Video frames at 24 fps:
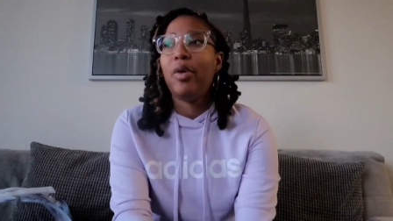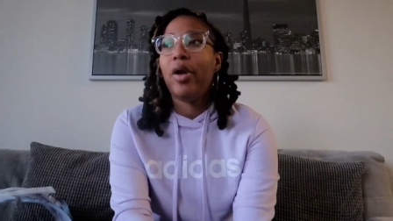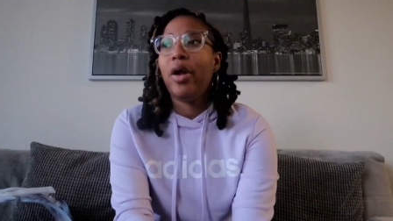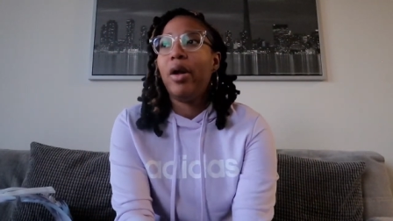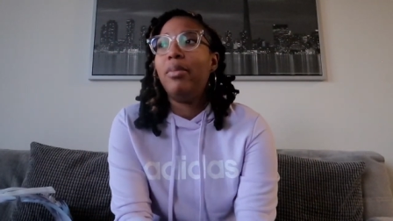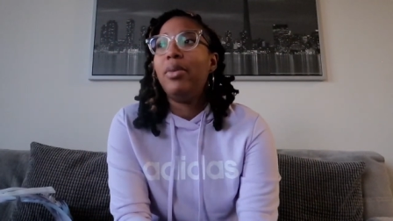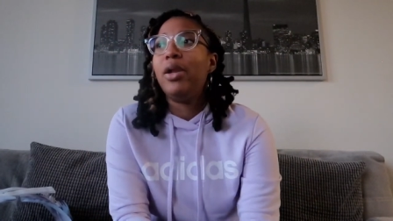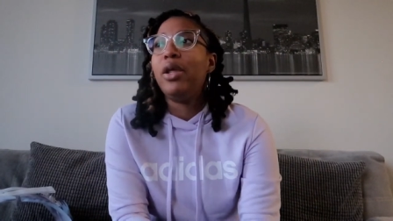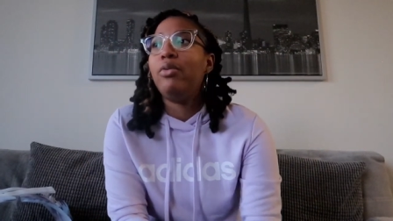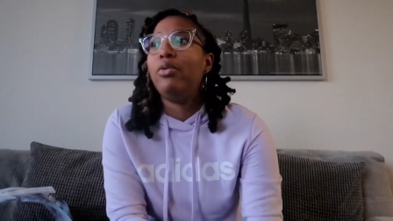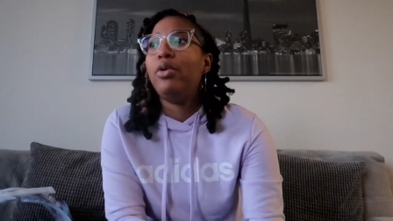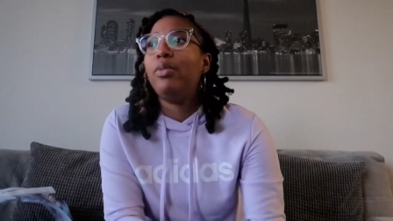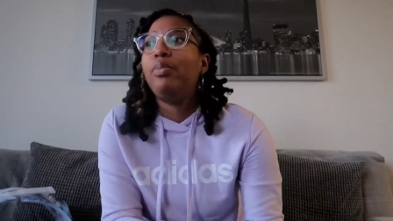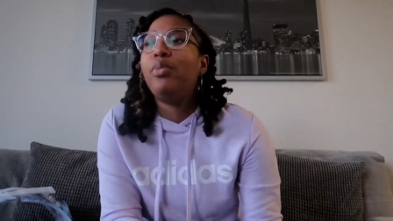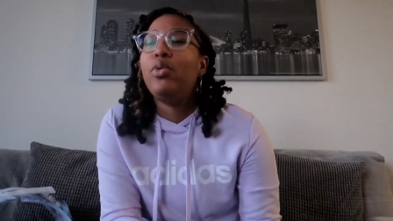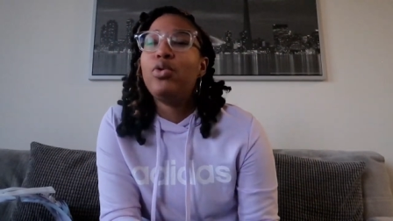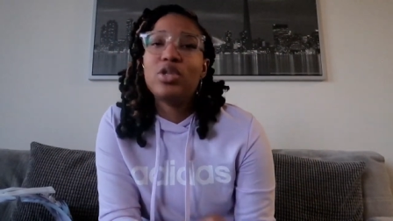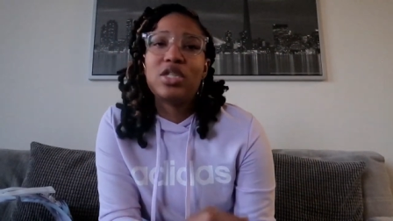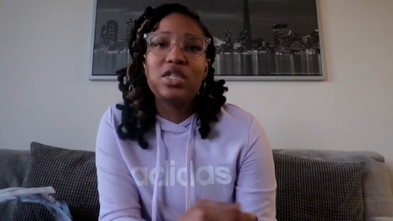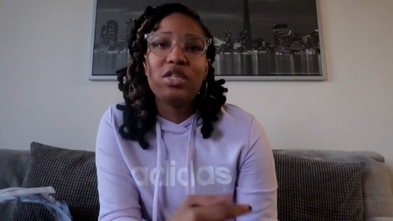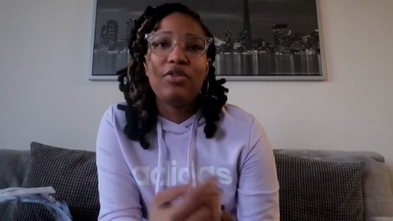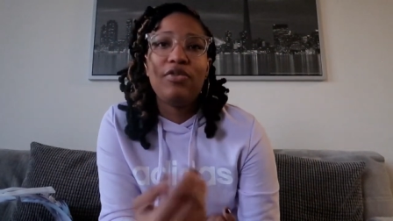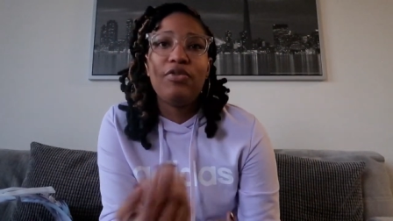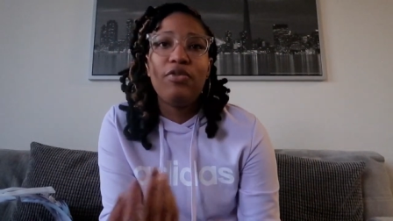probably will
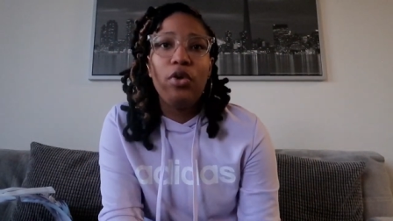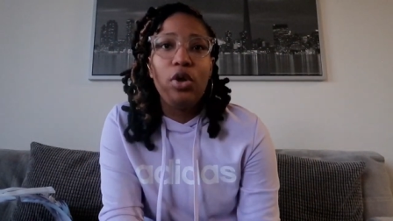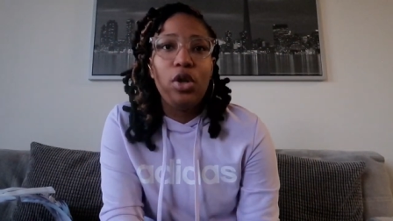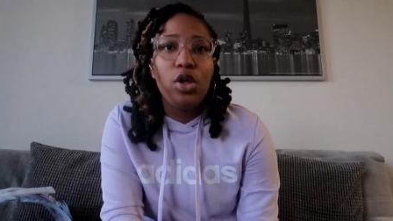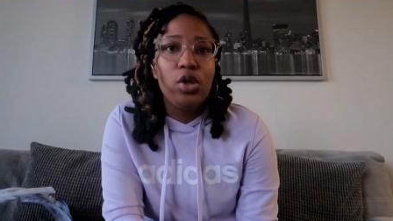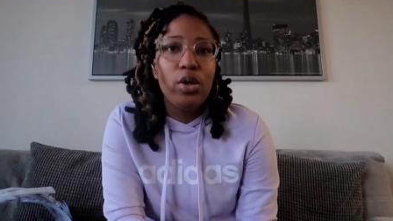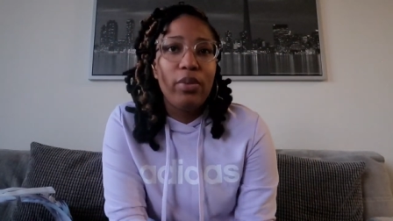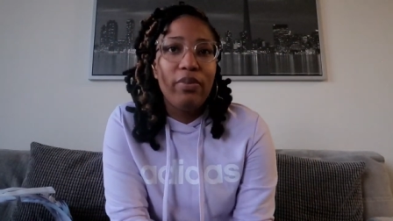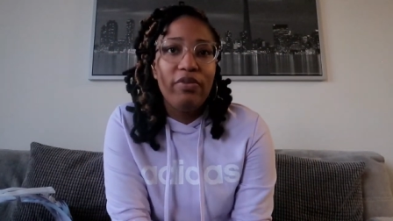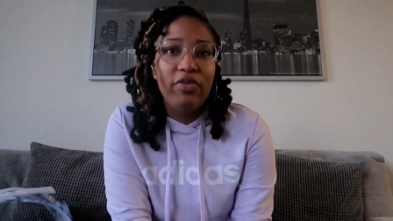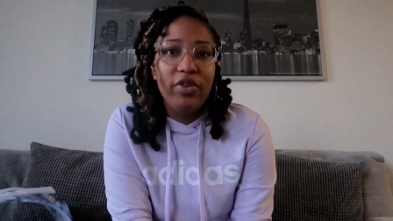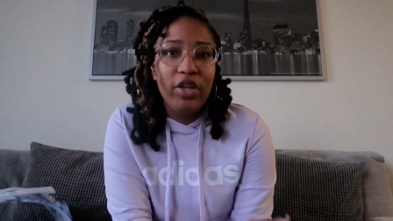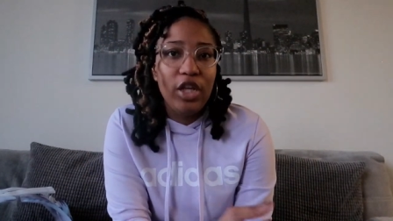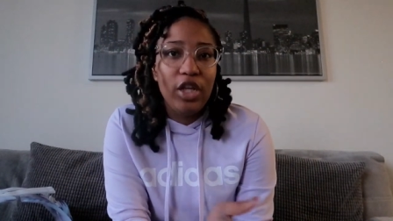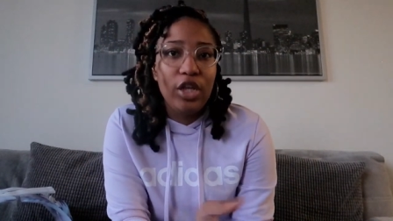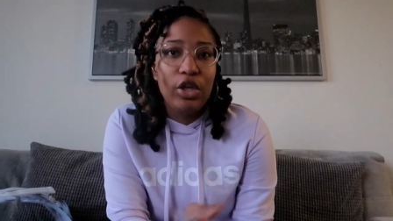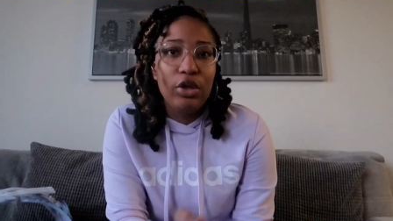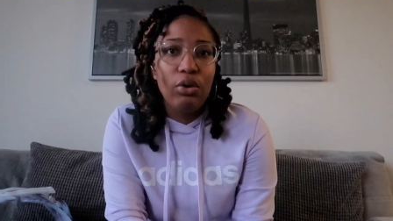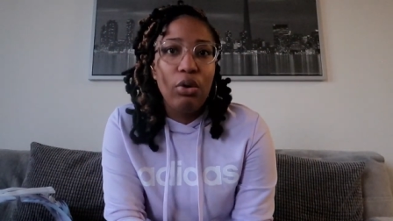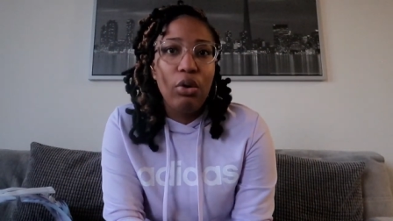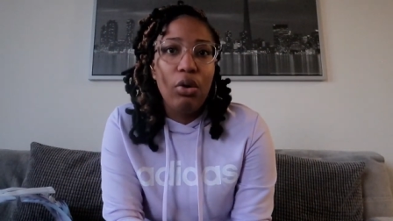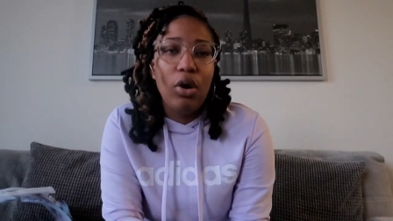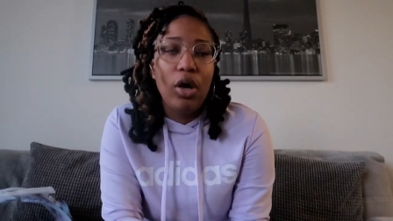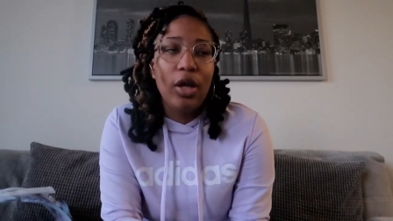post a follow-up
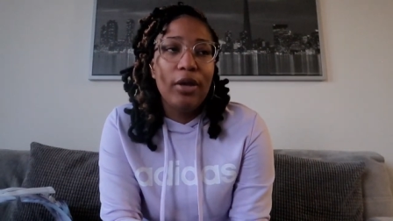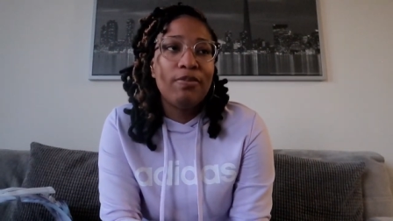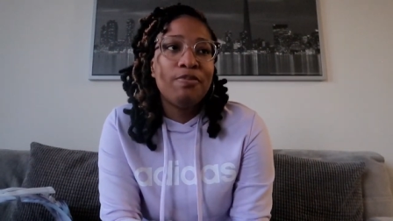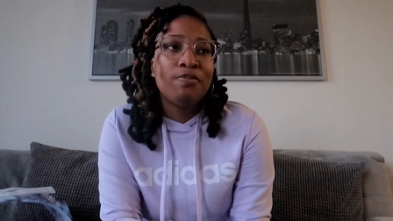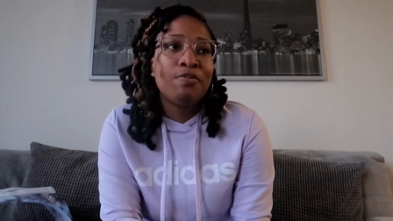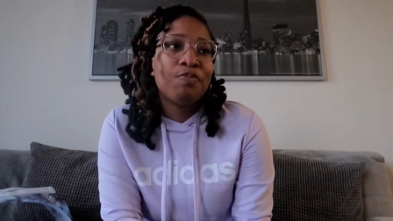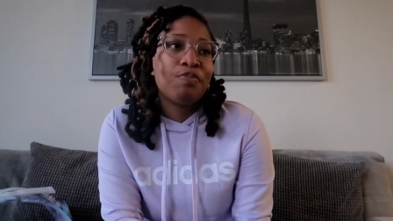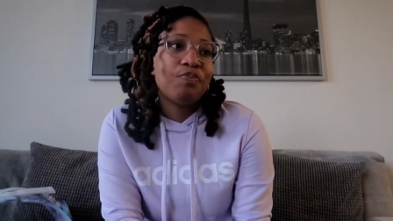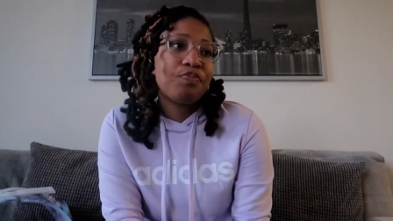video on